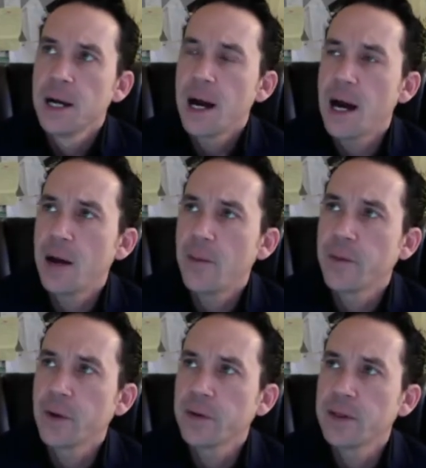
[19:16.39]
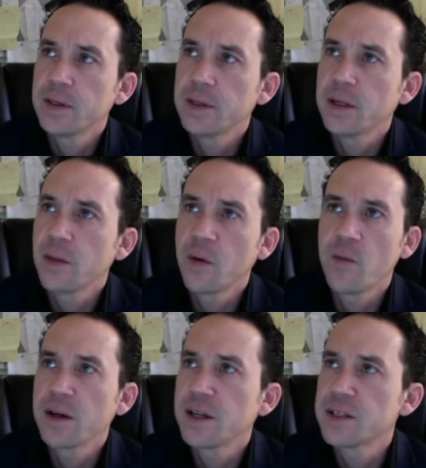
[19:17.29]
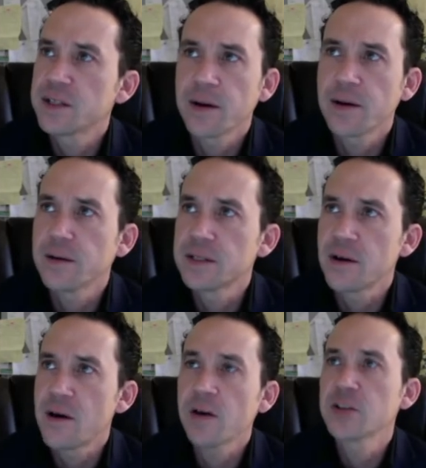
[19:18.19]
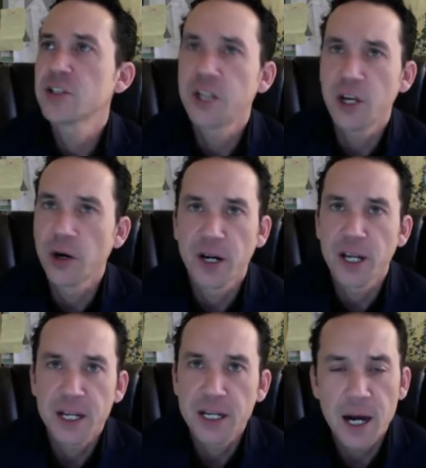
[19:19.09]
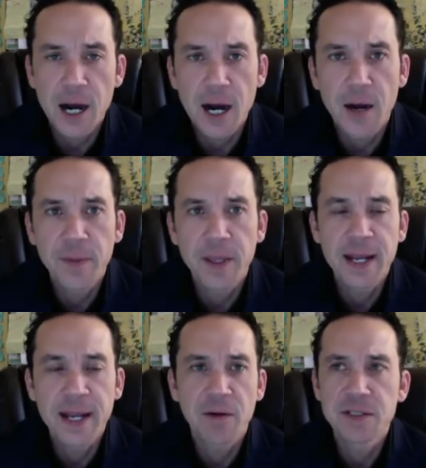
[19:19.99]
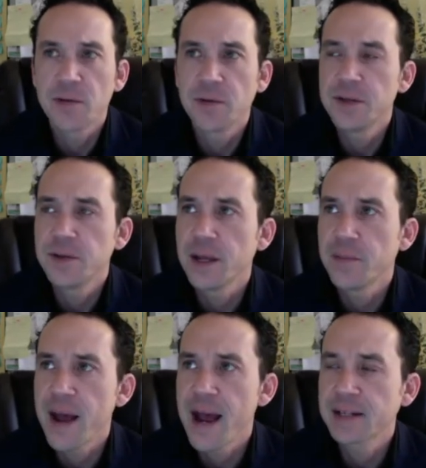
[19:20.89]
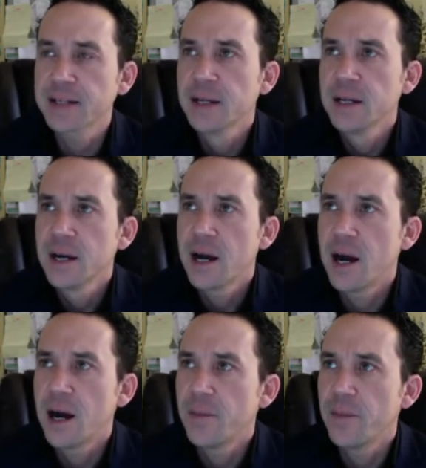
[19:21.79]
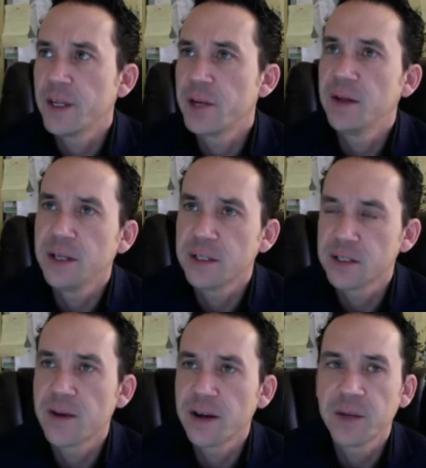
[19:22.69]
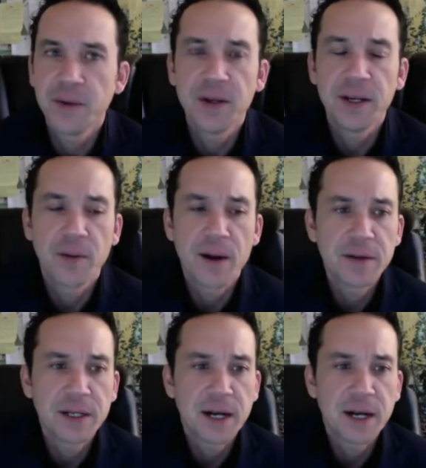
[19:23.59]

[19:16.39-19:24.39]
the number one concerns are security, and how it's going to impact the community, the surrounding community around it.